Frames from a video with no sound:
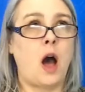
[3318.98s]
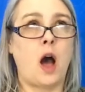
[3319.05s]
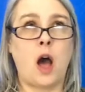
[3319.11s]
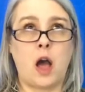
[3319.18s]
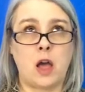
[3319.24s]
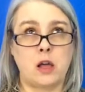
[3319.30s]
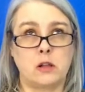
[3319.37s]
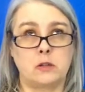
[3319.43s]

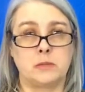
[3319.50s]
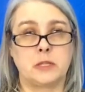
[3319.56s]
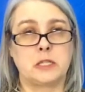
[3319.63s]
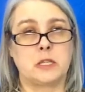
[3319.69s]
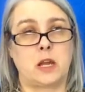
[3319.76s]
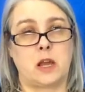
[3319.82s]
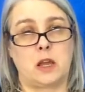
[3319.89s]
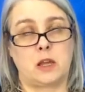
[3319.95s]
I'll be
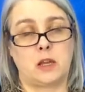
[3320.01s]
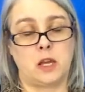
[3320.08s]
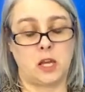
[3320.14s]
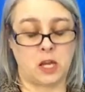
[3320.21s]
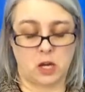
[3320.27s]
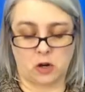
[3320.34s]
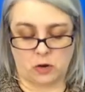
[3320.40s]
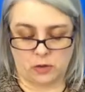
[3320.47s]
staying
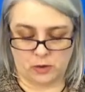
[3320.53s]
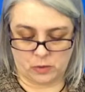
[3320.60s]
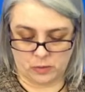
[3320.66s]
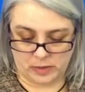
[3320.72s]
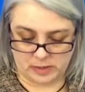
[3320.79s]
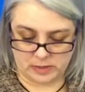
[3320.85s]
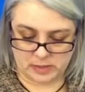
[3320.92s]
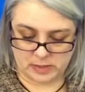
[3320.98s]
here, the
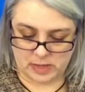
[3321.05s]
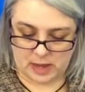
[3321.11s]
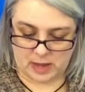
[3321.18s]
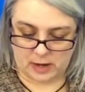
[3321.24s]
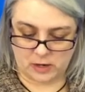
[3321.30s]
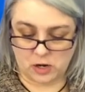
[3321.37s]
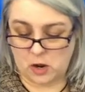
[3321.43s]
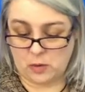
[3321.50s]
queen
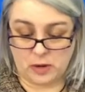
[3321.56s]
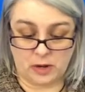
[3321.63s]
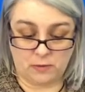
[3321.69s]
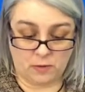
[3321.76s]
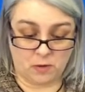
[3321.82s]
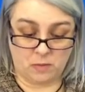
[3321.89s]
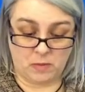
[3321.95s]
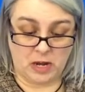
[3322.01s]
said. No
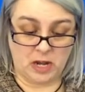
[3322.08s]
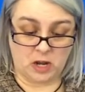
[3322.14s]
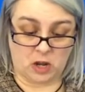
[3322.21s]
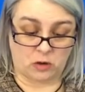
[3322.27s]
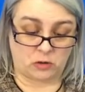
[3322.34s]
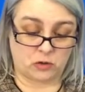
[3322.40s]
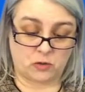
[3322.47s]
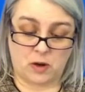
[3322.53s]
need for me to
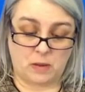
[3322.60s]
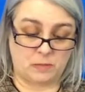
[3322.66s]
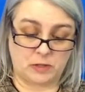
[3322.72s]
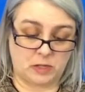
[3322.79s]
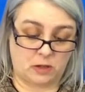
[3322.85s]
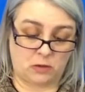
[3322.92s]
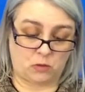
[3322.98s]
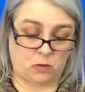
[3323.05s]
go
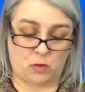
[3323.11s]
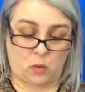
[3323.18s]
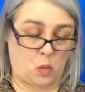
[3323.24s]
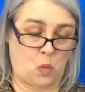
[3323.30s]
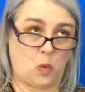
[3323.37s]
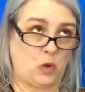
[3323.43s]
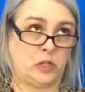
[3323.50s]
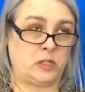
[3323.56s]
traipsing through the
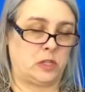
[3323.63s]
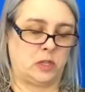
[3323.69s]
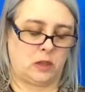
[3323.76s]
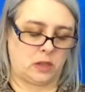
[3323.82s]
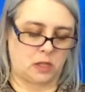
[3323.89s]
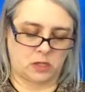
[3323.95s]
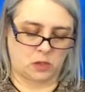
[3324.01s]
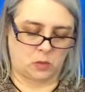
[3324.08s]
woods
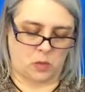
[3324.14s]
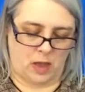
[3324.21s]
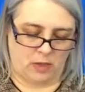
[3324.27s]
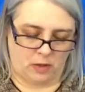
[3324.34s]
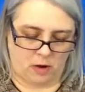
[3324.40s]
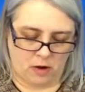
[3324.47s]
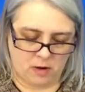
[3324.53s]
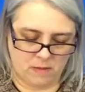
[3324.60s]
in this
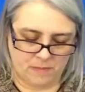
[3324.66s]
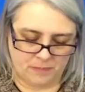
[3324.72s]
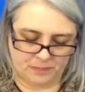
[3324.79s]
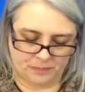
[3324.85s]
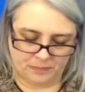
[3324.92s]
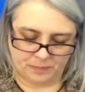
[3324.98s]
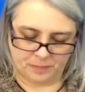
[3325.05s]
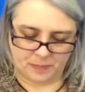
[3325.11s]
weather.
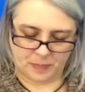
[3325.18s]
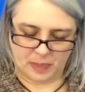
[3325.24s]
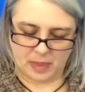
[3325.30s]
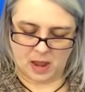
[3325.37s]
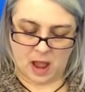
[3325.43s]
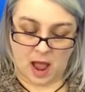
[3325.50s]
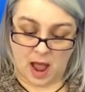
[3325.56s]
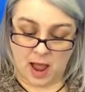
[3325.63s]

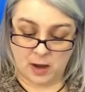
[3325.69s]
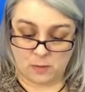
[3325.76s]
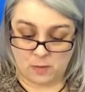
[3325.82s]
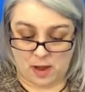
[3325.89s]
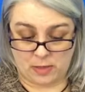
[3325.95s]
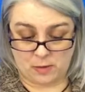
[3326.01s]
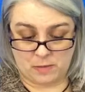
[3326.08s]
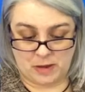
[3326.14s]
I'd
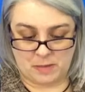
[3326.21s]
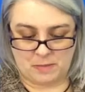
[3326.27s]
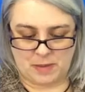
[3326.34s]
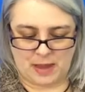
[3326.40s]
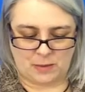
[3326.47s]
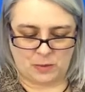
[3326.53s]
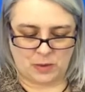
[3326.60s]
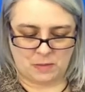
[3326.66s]
rather be in
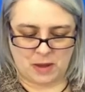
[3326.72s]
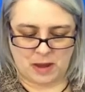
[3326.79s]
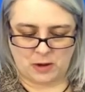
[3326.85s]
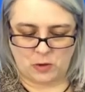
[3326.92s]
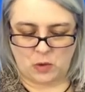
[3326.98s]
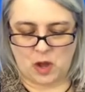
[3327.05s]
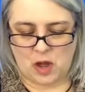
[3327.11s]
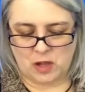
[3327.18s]
bed with my
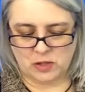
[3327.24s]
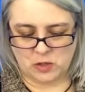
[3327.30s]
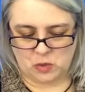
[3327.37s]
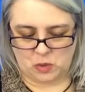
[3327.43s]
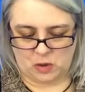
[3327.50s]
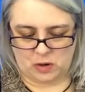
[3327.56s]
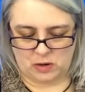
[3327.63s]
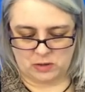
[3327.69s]
new
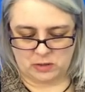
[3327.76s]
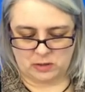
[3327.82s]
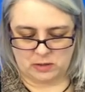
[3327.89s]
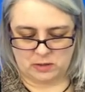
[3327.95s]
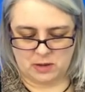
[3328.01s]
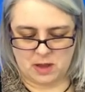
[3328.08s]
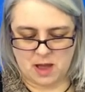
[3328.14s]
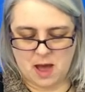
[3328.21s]
consort.
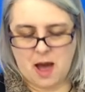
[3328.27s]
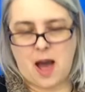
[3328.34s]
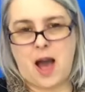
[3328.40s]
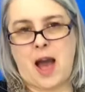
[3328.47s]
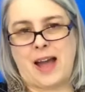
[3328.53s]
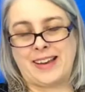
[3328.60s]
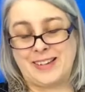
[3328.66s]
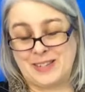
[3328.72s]

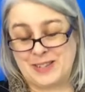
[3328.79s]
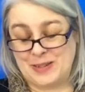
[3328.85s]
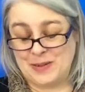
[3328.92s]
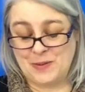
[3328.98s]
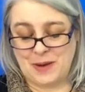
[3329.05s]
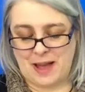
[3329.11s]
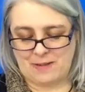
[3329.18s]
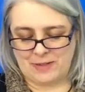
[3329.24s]
I
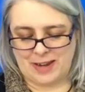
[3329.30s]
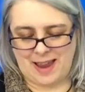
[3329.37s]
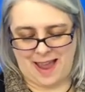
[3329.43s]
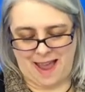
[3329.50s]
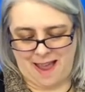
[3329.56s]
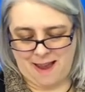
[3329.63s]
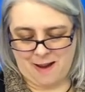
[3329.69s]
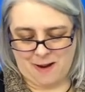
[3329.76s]
do have an
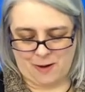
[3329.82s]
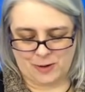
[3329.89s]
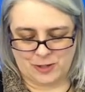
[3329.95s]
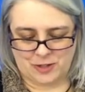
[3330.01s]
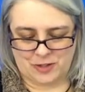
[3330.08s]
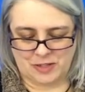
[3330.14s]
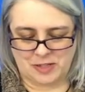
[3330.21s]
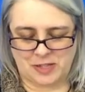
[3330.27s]
heir
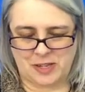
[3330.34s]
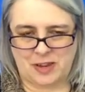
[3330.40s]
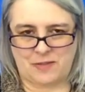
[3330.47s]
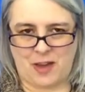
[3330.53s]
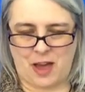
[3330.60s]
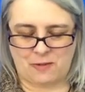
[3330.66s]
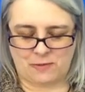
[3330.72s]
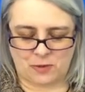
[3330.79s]
to
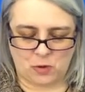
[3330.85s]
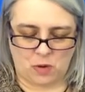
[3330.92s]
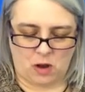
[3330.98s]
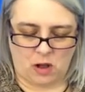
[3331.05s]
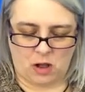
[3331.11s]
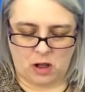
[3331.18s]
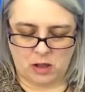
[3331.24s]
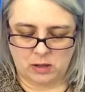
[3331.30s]
conceive, after
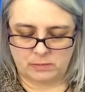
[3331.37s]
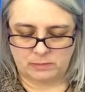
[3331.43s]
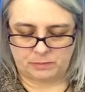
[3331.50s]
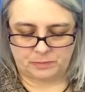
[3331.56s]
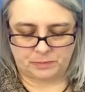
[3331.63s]
all.